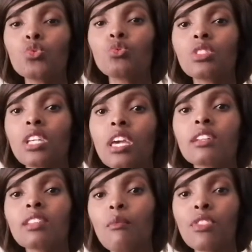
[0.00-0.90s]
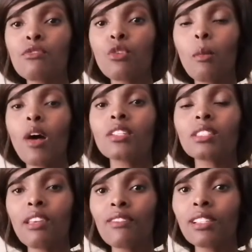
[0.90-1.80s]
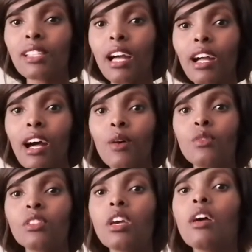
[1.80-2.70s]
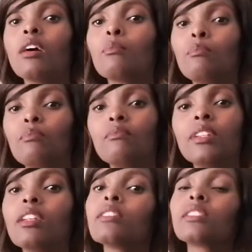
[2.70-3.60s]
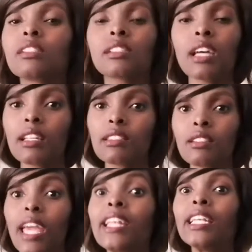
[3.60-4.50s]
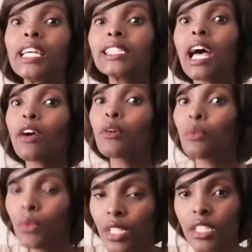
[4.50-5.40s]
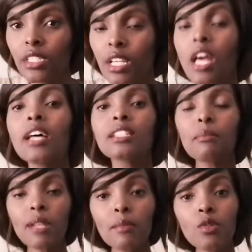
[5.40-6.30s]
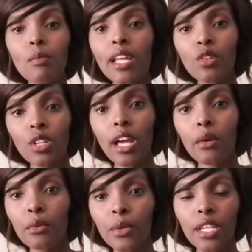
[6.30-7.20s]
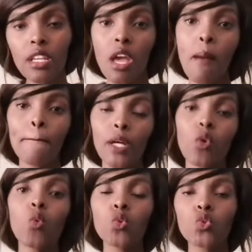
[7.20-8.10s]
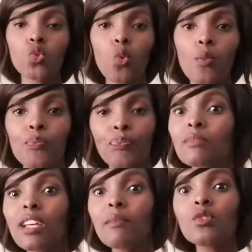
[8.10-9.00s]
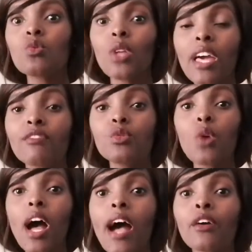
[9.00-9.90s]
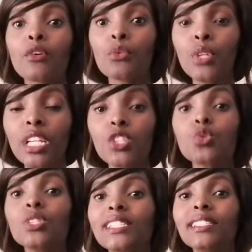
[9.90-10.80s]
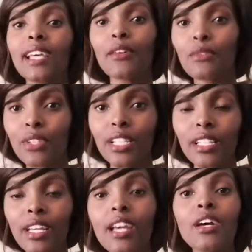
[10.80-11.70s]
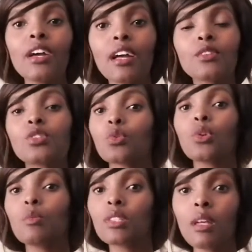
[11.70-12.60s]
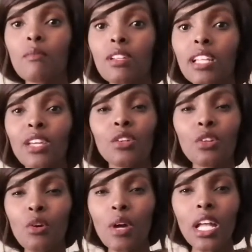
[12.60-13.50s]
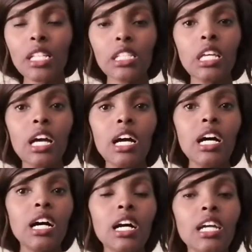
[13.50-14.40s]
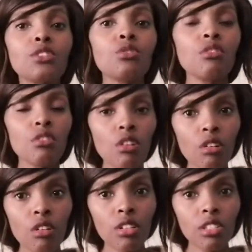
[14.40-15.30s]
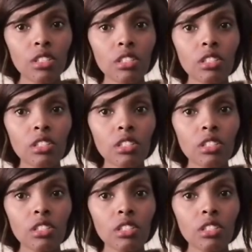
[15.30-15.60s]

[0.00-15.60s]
to take something from our savings account, let's discuss it and let's agree. Sometimes you might not agree, but also sometimes you'll have to agree to disagree. It's going to be something like, you know what, I do not